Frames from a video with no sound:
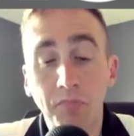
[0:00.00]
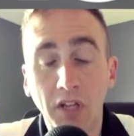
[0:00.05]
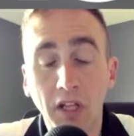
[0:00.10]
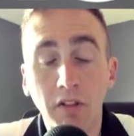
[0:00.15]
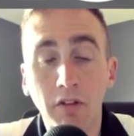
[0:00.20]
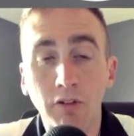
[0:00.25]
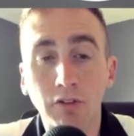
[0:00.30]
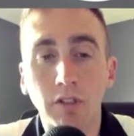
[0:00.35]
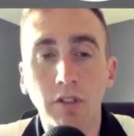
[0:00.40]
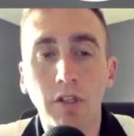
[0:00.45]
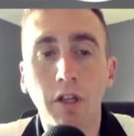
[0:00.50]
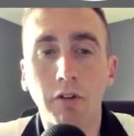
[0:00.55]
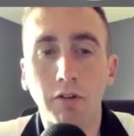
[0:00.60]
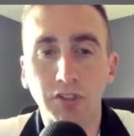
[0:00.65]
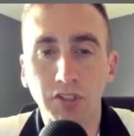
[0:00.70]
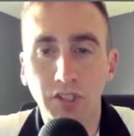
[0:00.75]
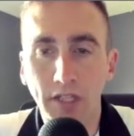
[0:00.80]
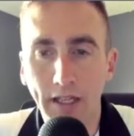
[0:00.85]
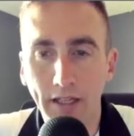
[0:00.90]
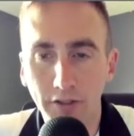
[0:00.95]
there's another
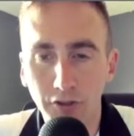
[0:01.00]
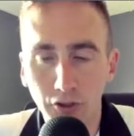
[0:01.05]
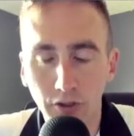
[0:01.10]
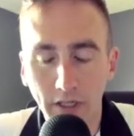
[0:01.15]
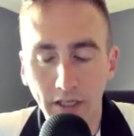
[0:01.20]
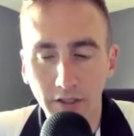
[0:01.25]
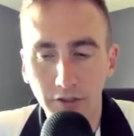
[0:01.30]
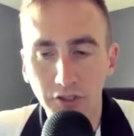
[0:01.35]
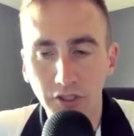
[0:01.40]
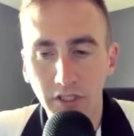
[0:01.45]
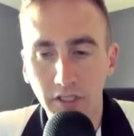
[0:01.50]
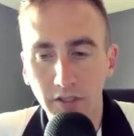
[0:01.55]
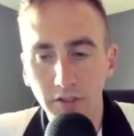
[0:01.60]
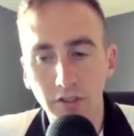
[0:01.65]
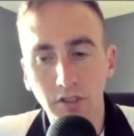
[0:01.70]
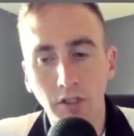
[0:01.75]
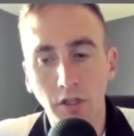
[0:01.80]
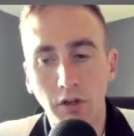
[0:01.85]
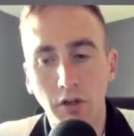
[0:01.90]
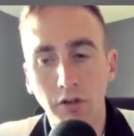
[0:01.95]
strategy. It's
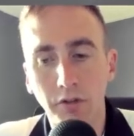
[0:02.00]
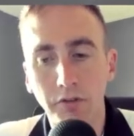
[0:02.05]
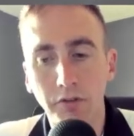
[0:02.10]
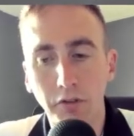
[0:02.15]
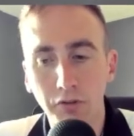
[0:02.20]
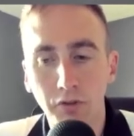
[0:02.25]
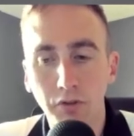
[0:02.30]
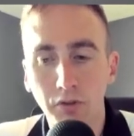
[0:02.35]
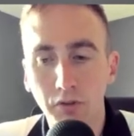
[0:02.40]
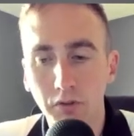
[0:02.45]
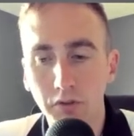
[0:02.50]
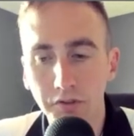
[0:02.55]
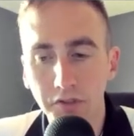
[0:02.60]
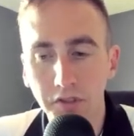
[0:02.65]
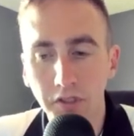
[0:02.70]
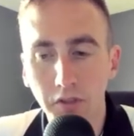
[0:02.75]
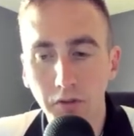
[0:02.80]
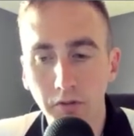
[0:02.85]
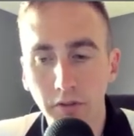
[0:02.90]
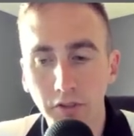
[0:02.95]
called dual
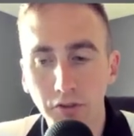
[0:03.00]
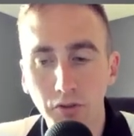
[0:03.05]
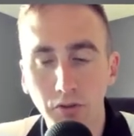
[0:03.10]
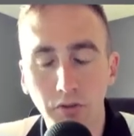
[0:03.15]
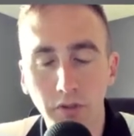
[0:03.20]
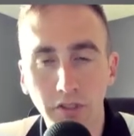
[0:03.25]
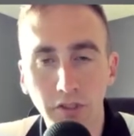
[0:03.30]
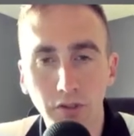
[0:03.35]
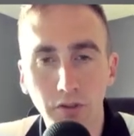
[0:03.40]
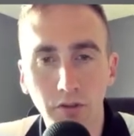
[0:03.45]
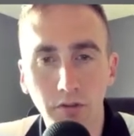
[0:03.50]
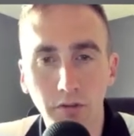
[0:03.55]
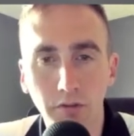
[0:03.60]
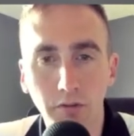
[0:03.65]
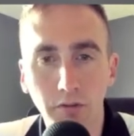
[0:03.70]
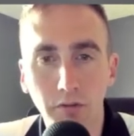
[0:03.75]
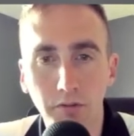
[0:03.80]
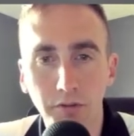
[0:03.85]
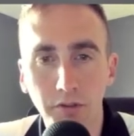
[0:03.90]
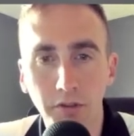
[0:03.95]
sequential
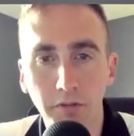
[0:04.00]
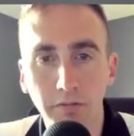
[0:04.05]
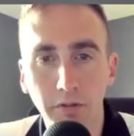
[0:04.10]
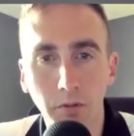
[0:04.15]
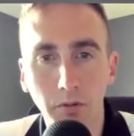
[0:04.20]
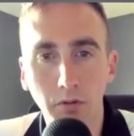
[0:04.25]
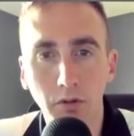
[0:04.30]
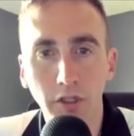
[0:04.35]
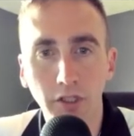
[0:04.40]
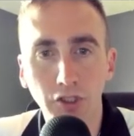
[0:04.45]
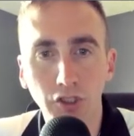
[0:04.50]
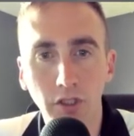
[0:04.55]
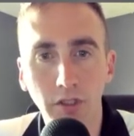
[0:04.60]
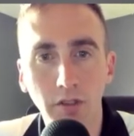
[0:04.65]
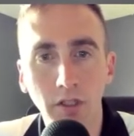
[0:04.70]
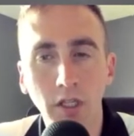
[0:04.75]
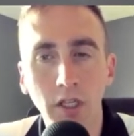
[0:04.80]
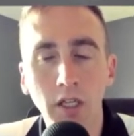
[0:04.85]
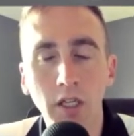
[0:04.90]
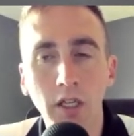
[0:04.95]
external defibrillation.
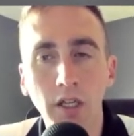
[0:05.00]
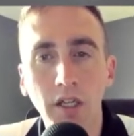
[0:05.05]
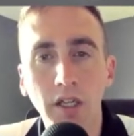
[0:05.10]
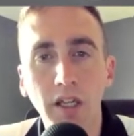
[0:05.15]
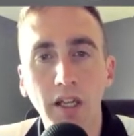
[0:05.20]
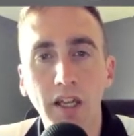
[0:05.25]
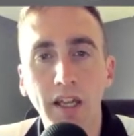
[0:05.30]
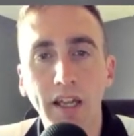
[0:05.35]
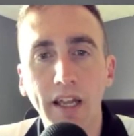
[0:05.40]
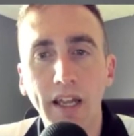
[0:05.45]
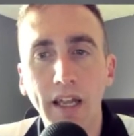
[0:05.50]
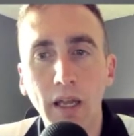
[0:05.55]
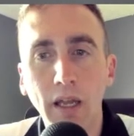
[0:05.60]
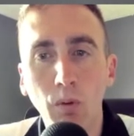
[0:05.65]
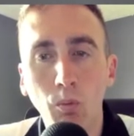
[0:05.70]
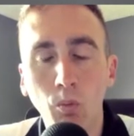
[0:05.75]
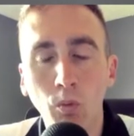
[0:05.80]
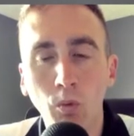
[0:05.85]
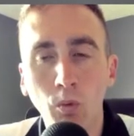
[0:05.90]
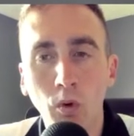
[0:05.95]

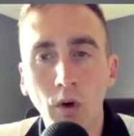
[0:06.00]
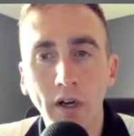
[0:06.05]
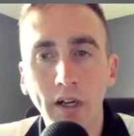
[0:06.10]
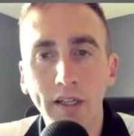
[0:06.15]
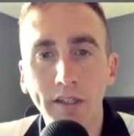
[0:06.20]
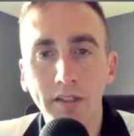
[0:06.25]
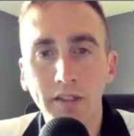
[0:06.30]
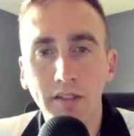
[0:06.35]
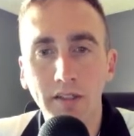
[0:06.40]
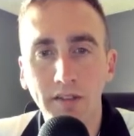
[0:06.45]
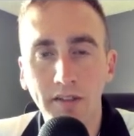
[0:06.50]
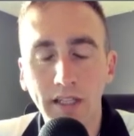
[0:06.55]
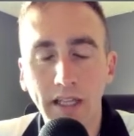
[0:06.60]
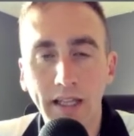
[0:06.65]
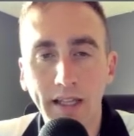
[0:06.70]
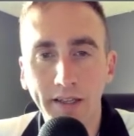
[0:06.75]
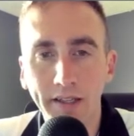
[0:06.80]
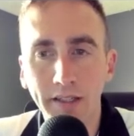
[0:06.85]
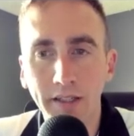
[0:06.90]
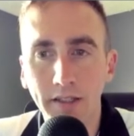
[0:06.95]
And what
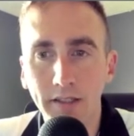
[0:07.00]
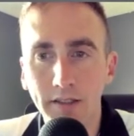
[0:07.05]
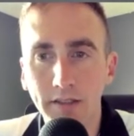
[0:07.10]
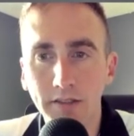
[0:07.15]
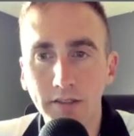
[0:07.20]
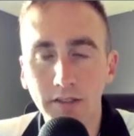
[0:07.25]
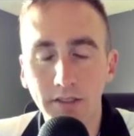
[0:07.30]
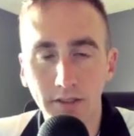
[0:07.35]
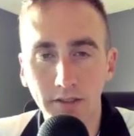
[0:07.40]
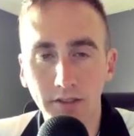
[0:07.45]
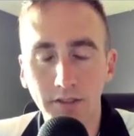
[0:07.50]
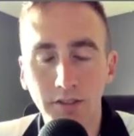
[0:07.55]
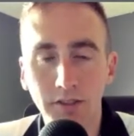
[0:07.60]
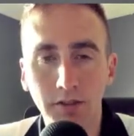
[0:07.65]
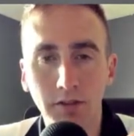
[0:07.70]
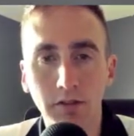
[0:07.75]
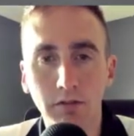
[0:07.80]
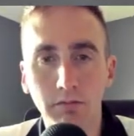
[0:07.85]
that is